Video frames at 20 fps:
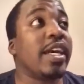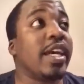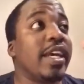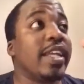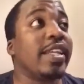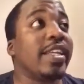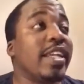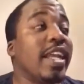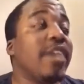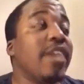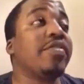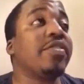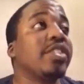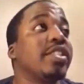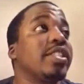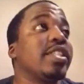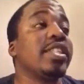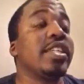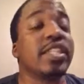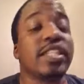and never
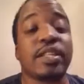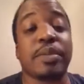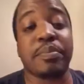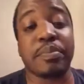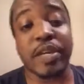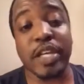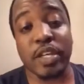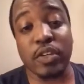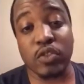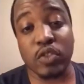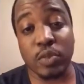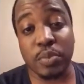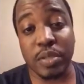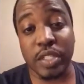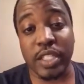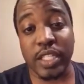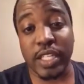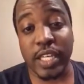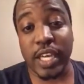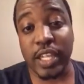seeing the Bengals
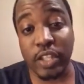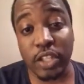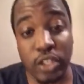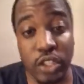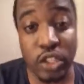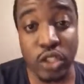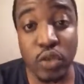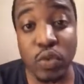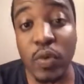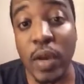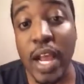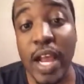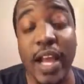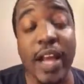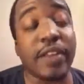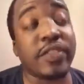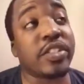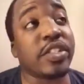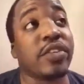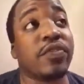put together two
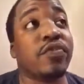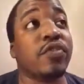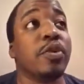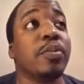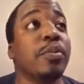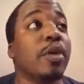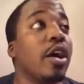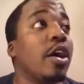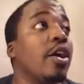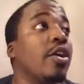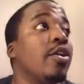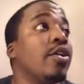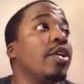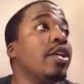halves of football.